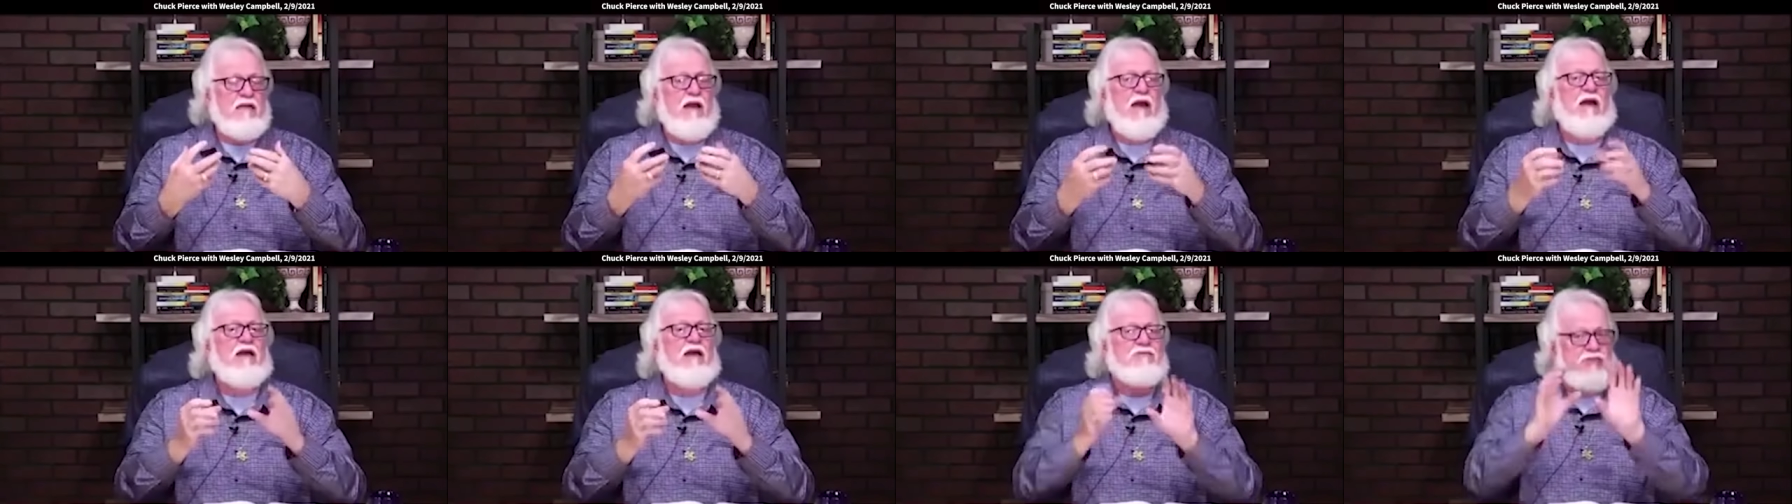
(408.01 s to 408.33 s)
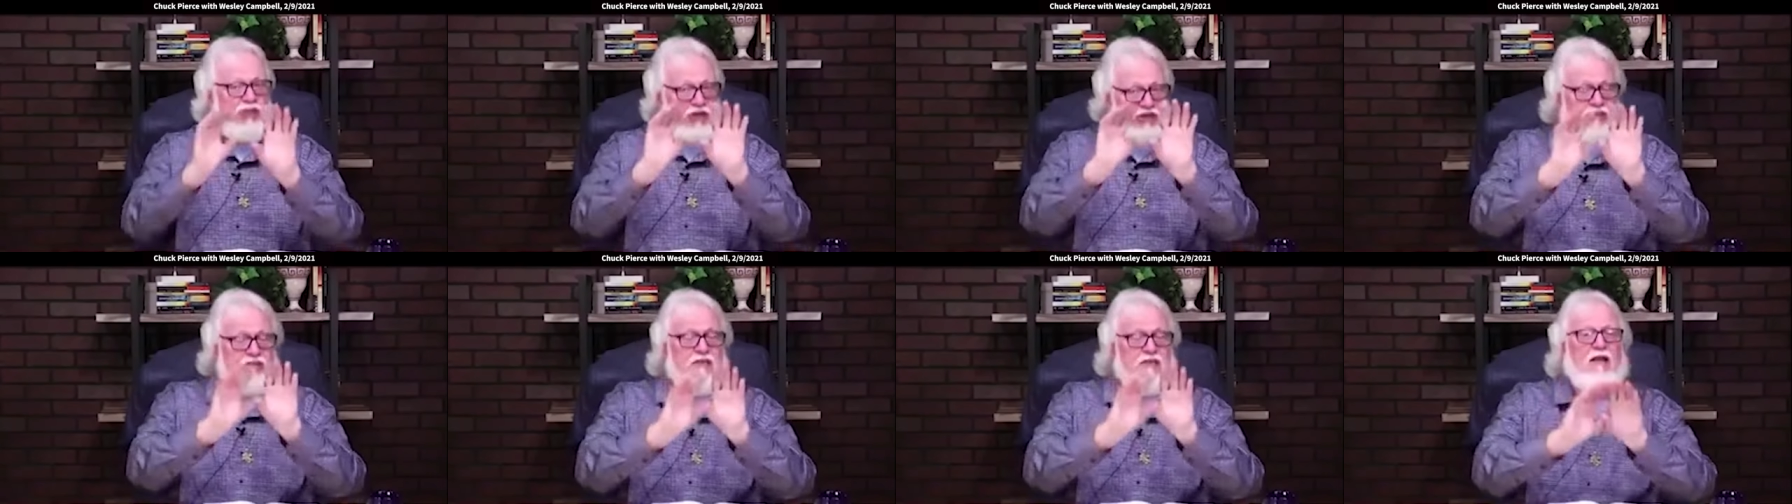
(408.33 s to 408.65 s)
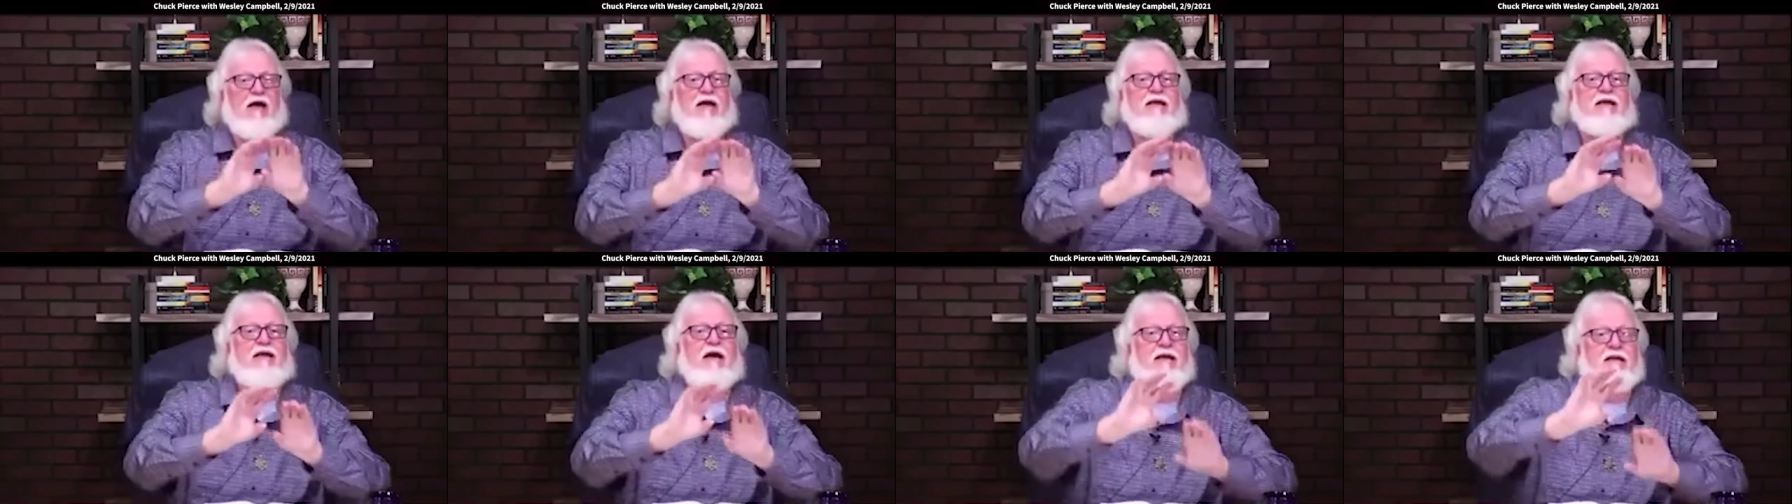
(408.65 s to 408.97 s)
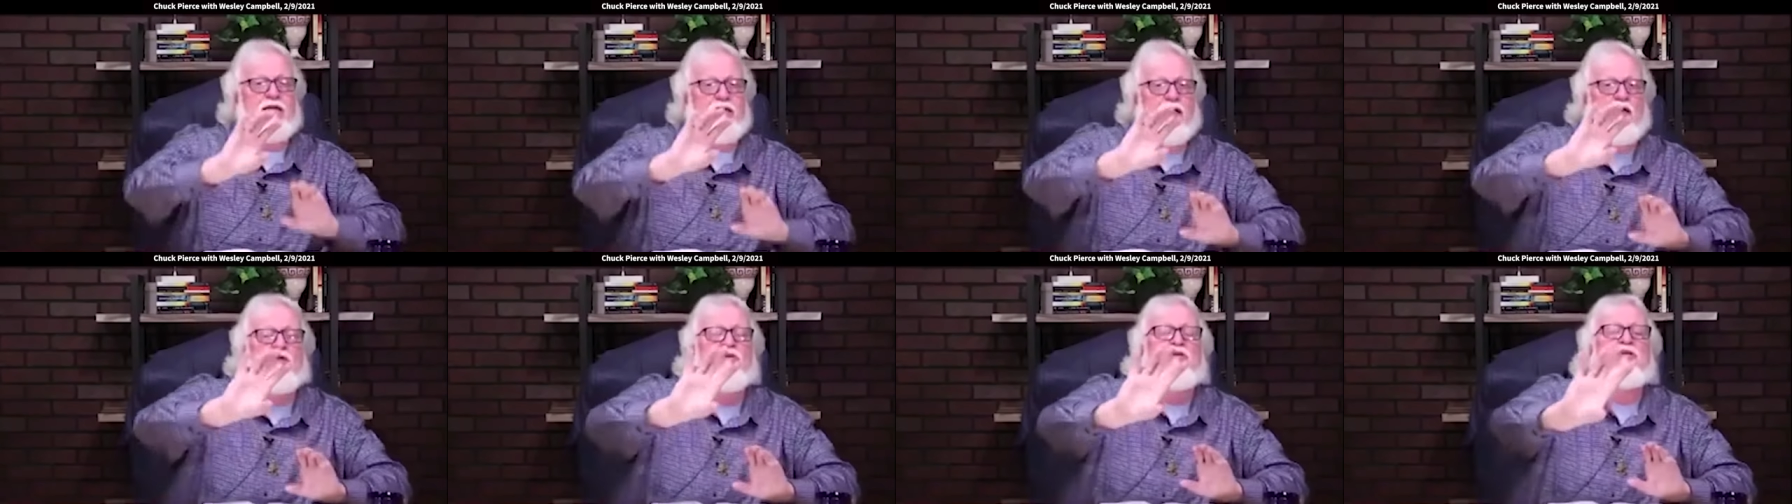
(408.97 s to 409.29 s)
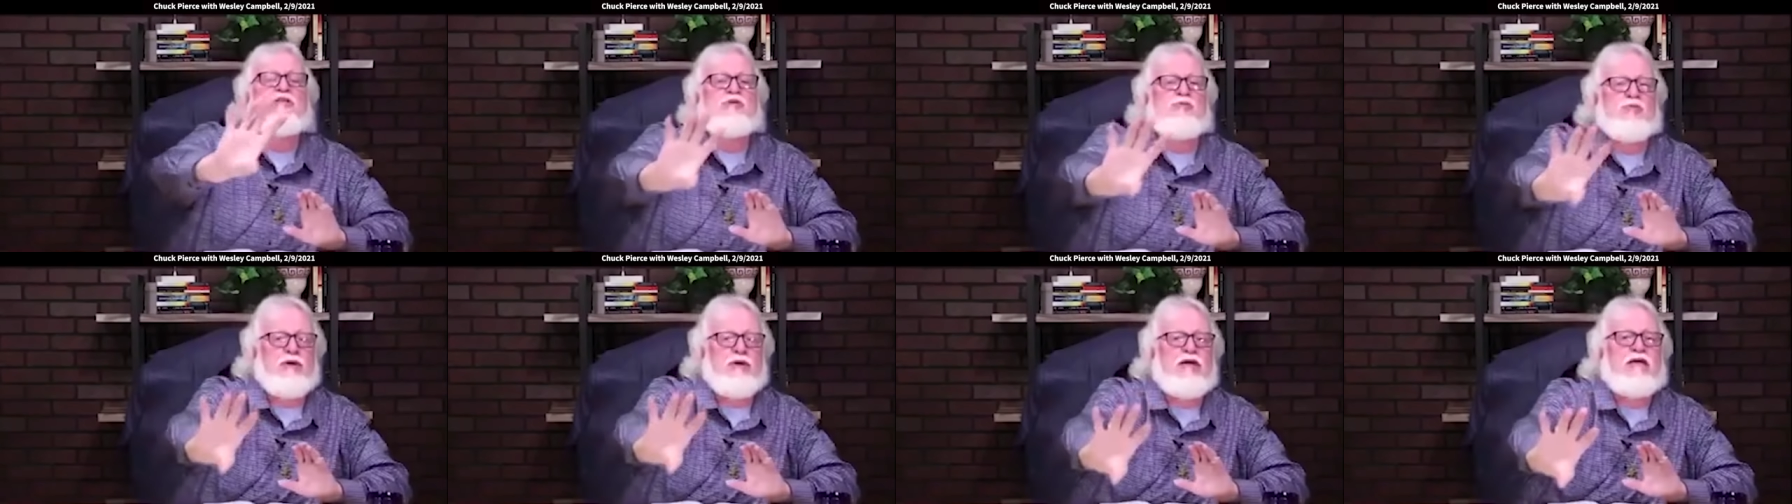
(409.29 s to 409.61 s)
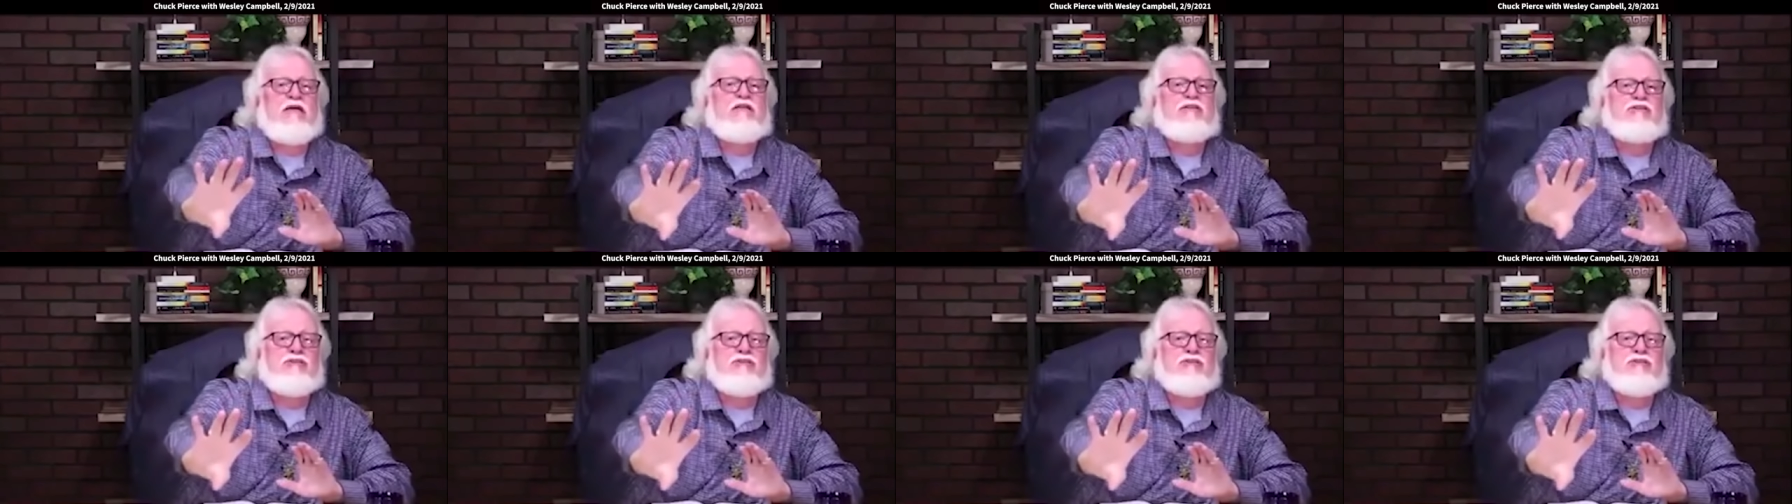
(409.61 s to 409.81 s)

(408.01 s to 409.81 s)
Uh, just like I noticed when he